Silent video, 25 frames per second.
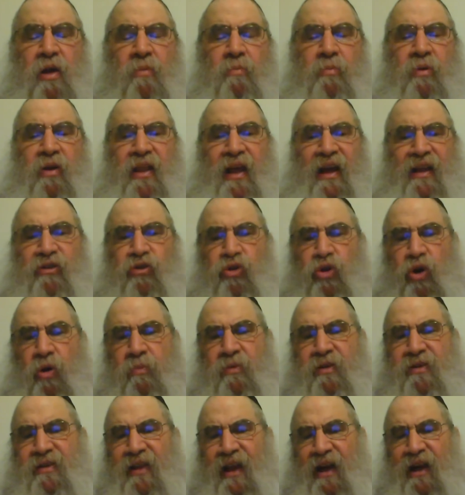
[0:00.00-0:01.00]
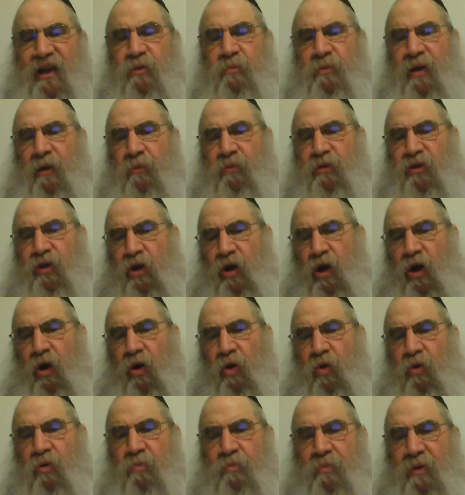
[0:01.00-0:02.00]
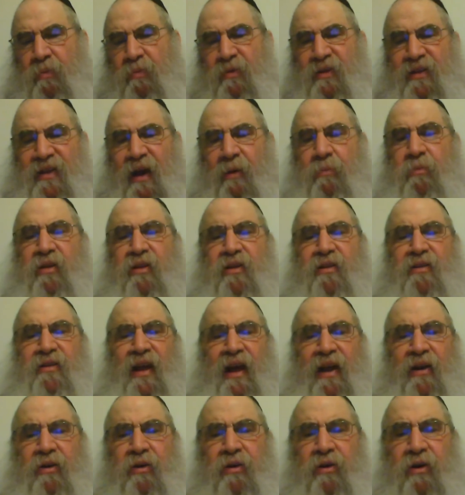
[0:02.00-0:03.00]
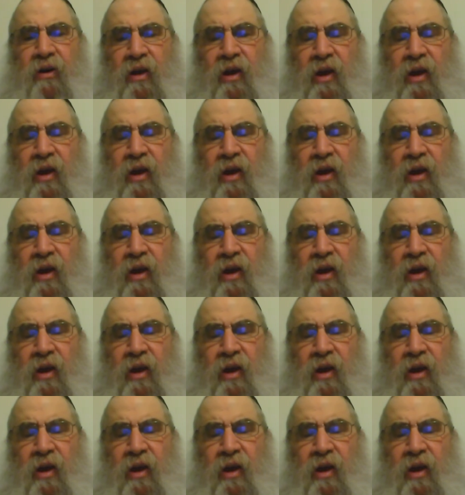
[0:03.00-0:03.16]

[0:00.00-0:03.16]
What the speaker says: but that tum is not going to be able to go and be metame the taner.